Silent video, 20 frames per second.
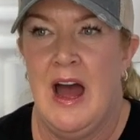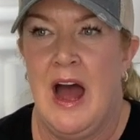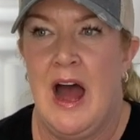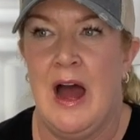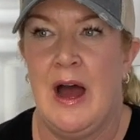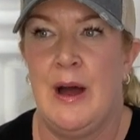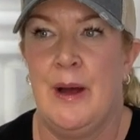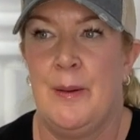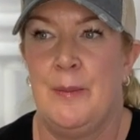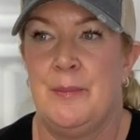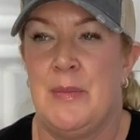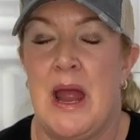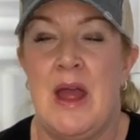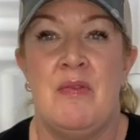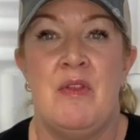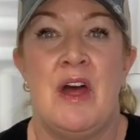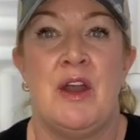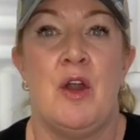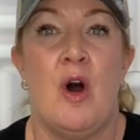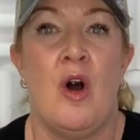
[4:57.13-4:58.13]
And
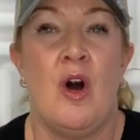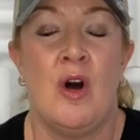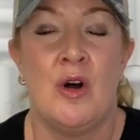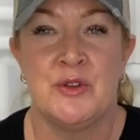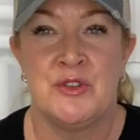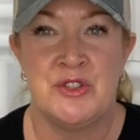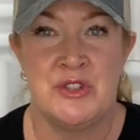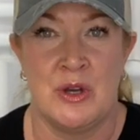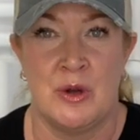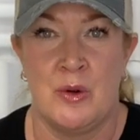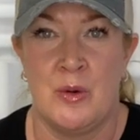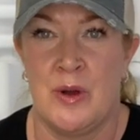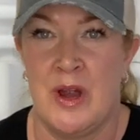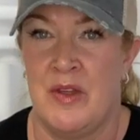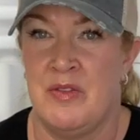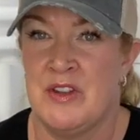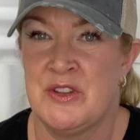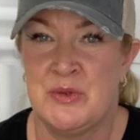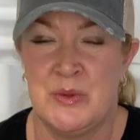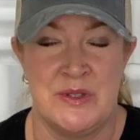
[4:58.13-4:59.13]
then also,
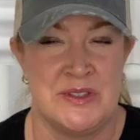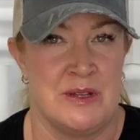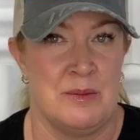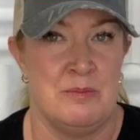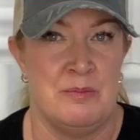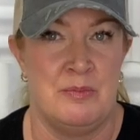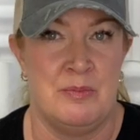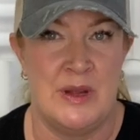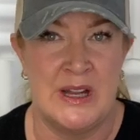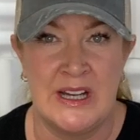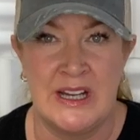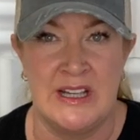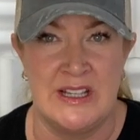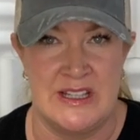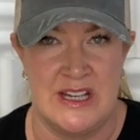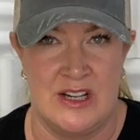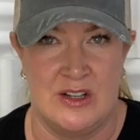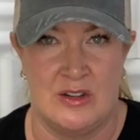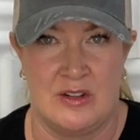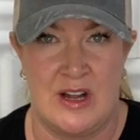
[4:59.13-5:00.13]
and this one's a big
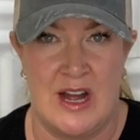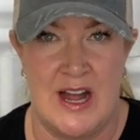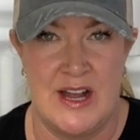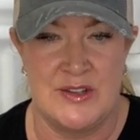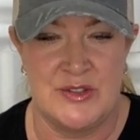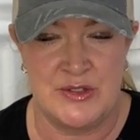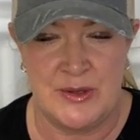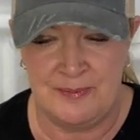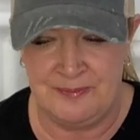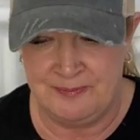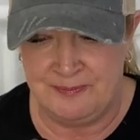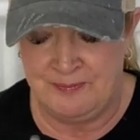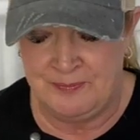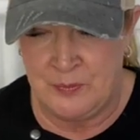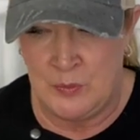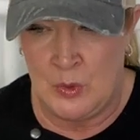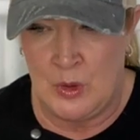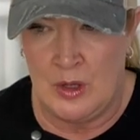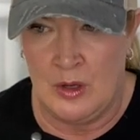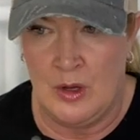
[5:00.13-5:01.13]
deal, guys,
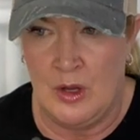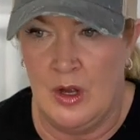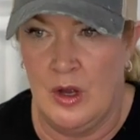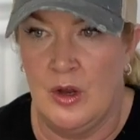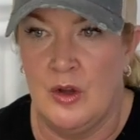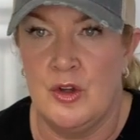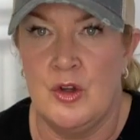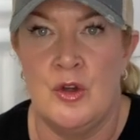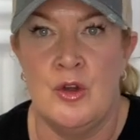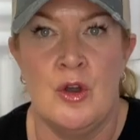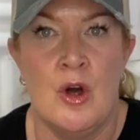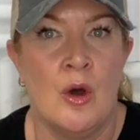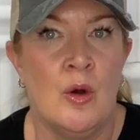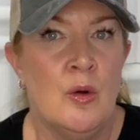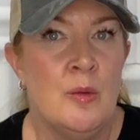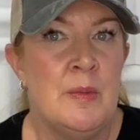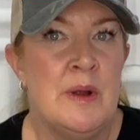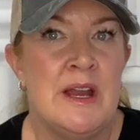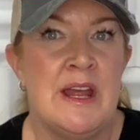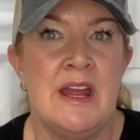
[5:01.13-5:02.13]

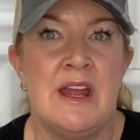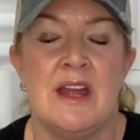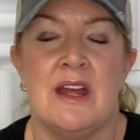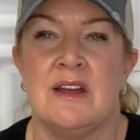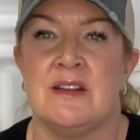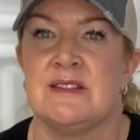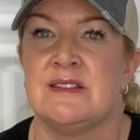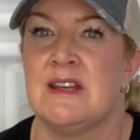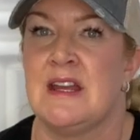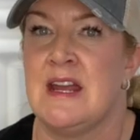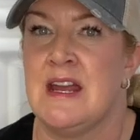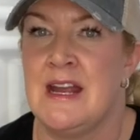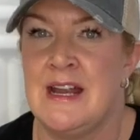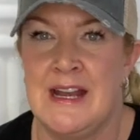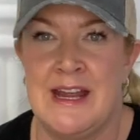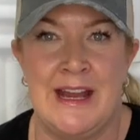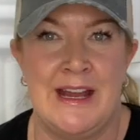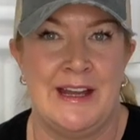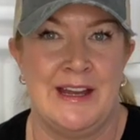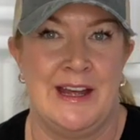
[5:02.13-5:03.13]
nobody is
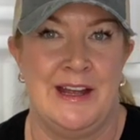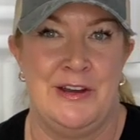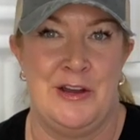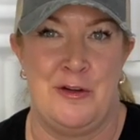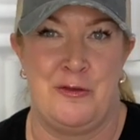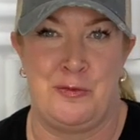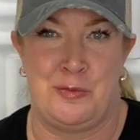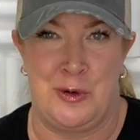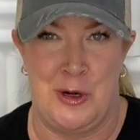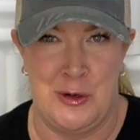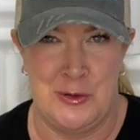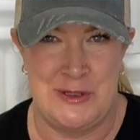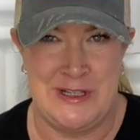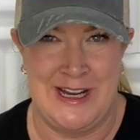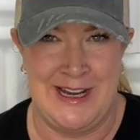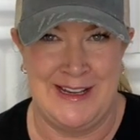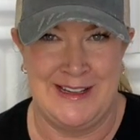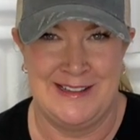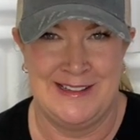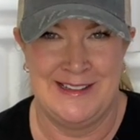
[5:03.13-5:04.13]
eating enough
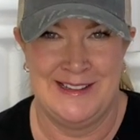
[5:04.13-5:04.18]
protein.